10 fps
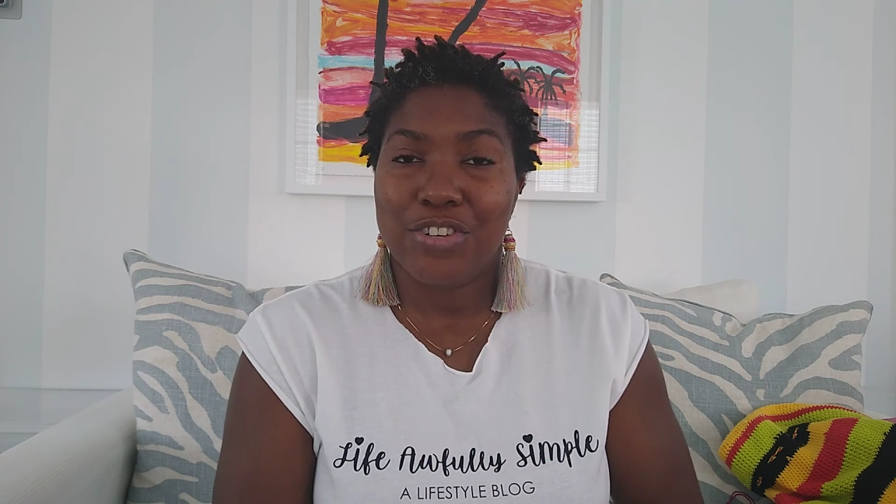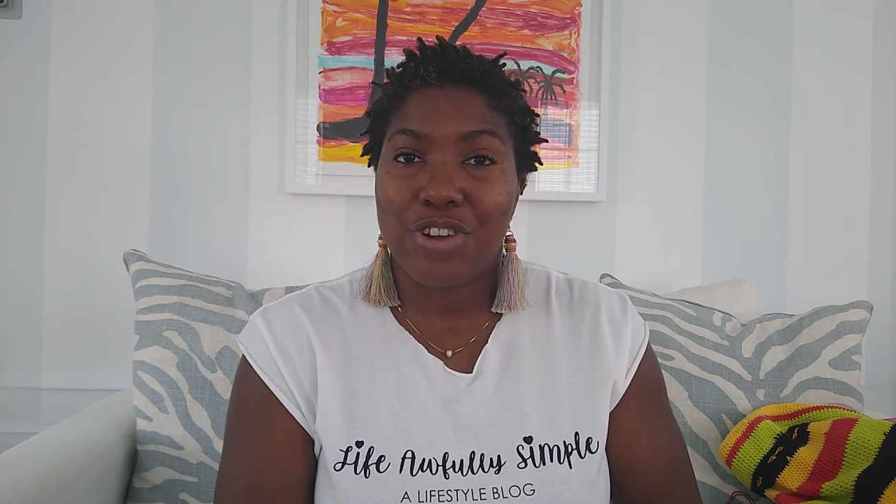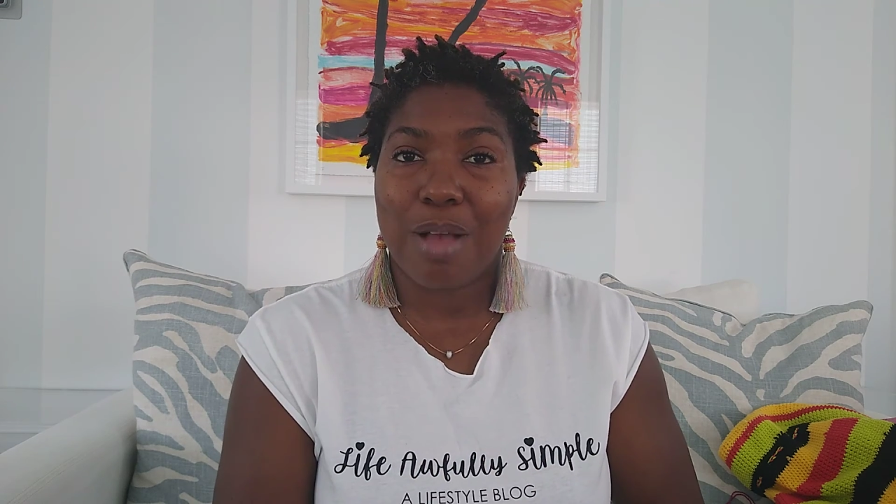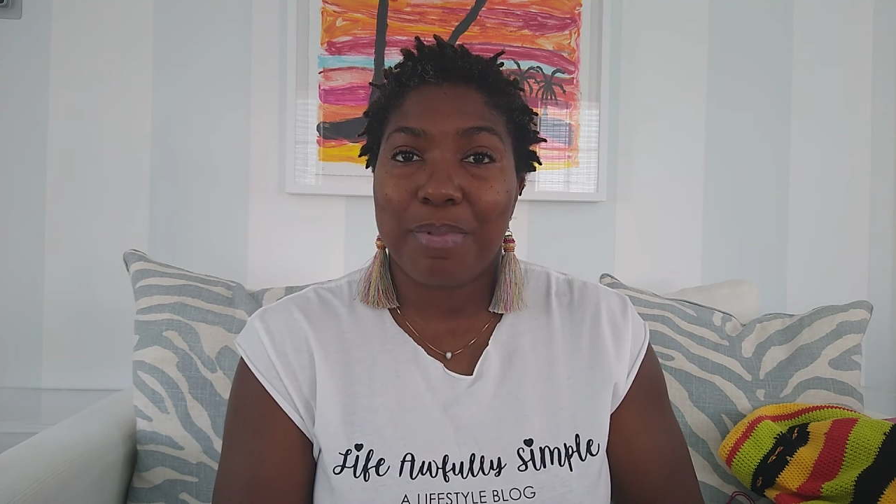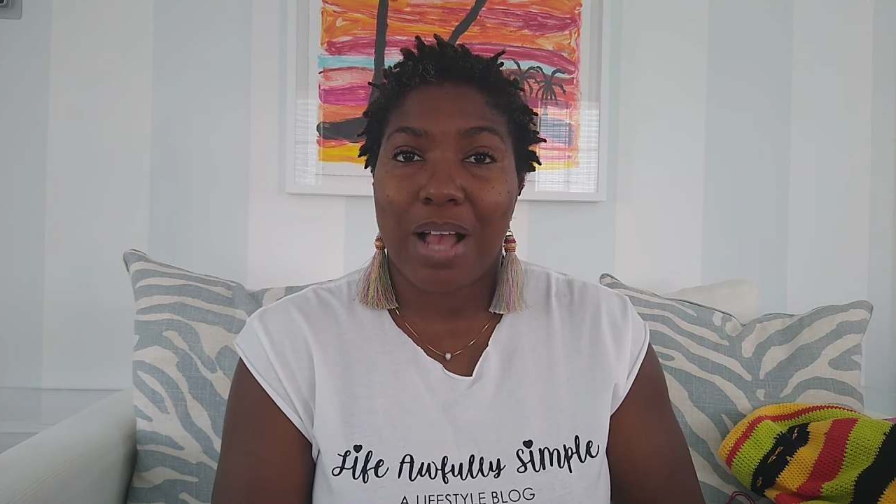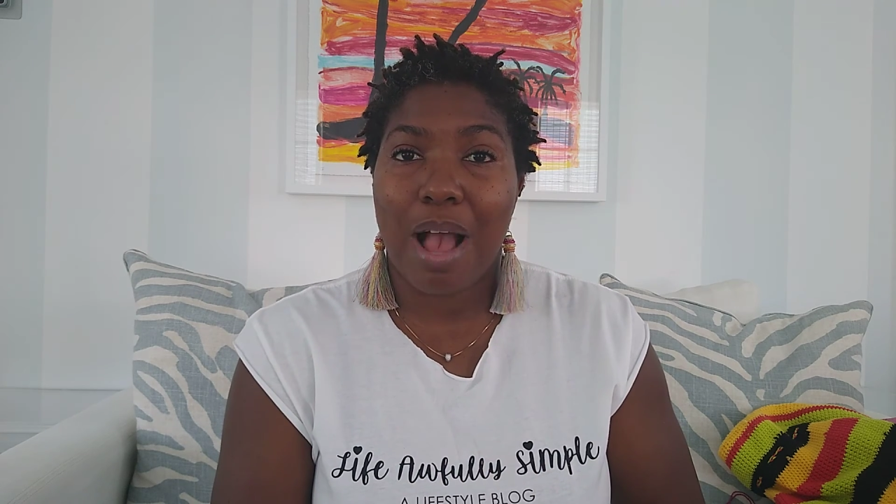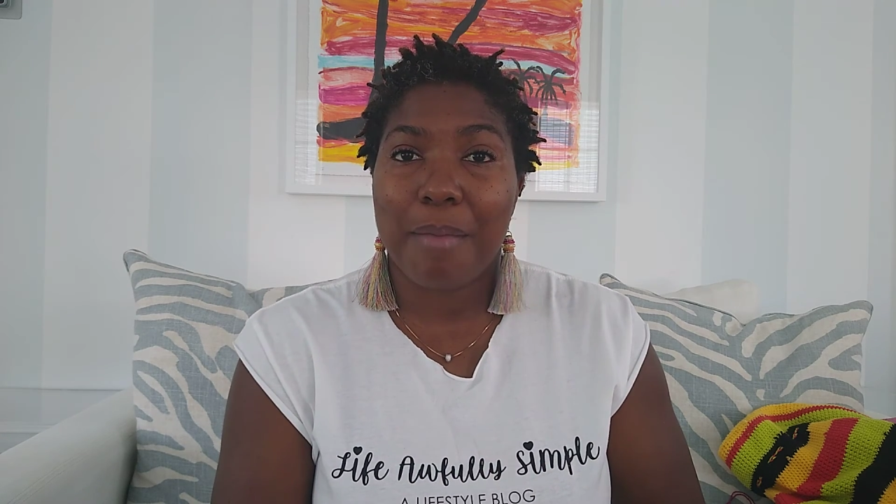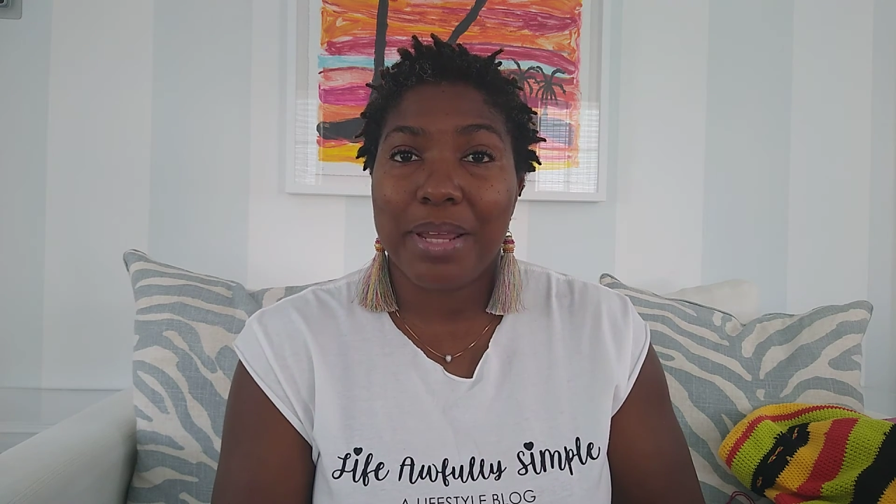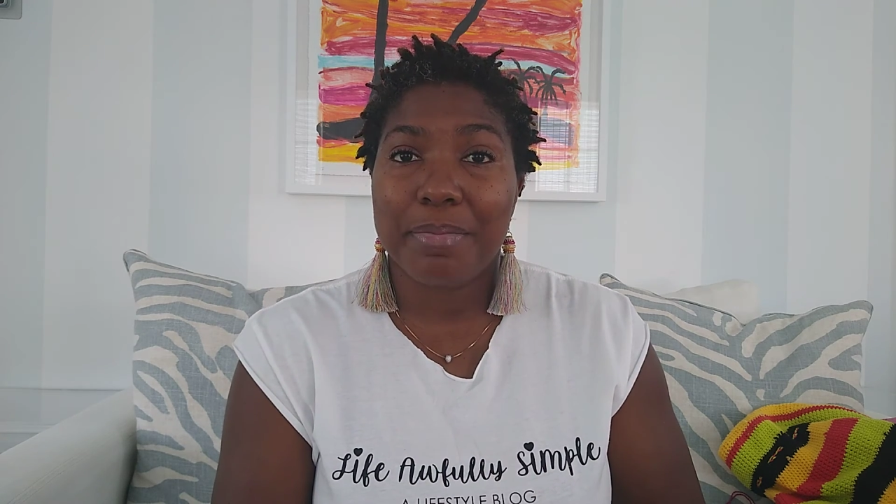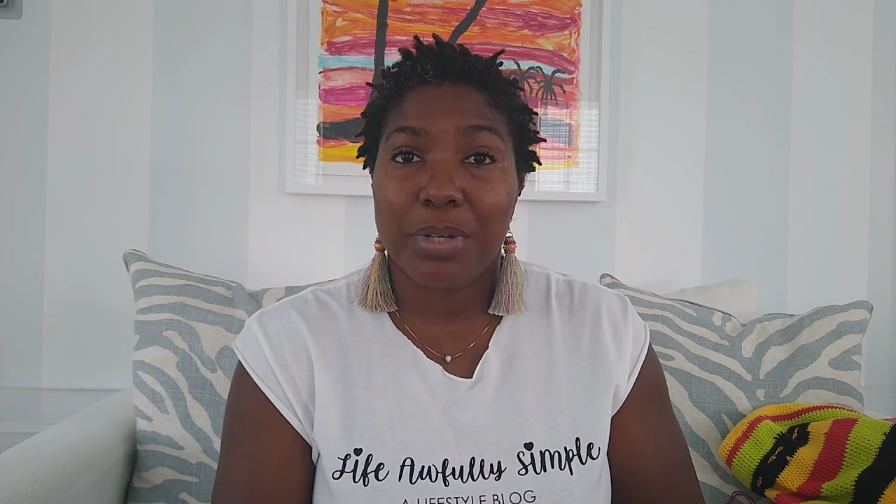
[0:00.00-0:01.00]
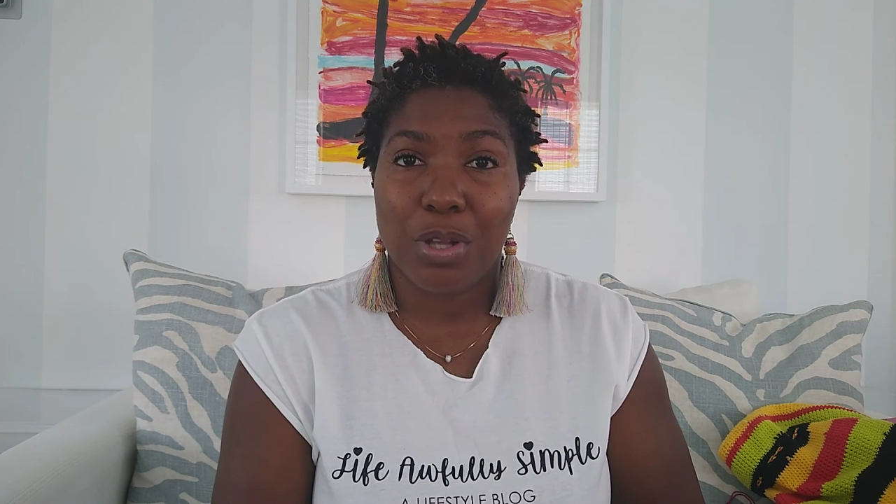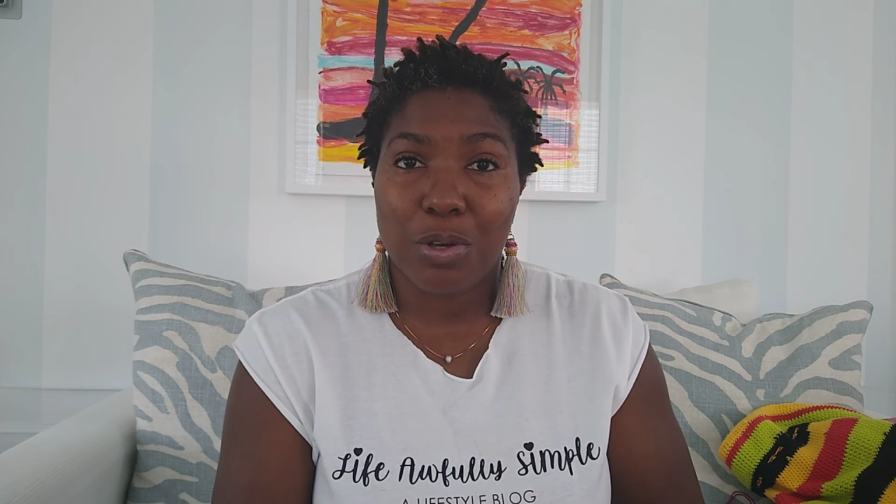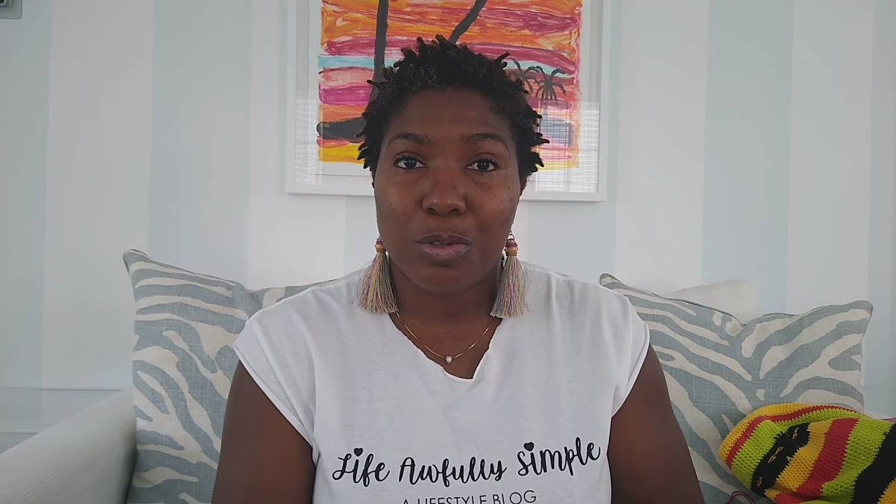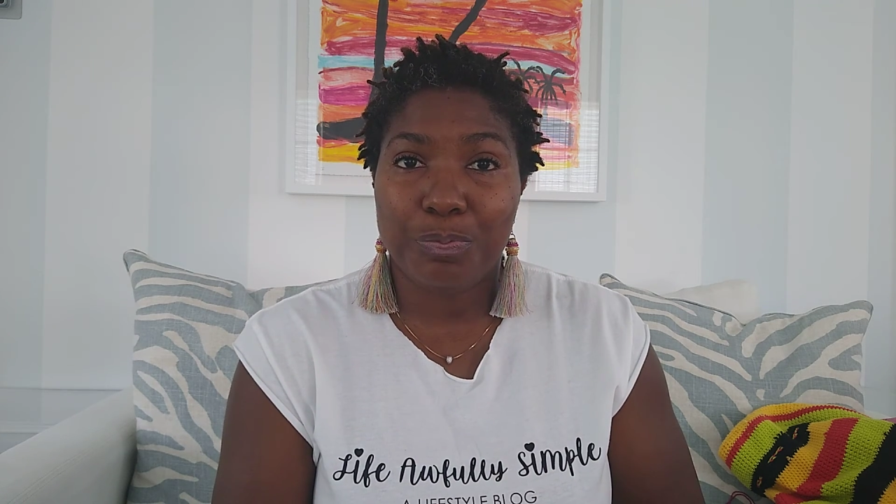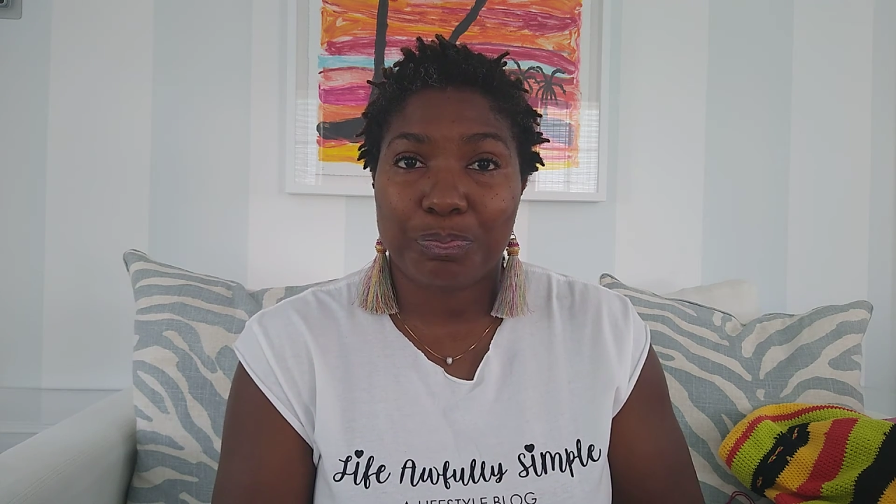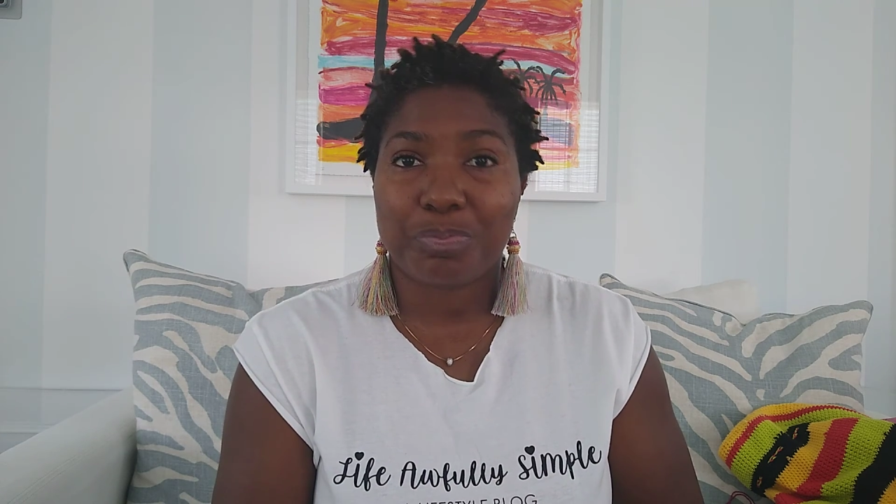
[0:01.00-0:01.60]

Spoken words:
drop a comment below,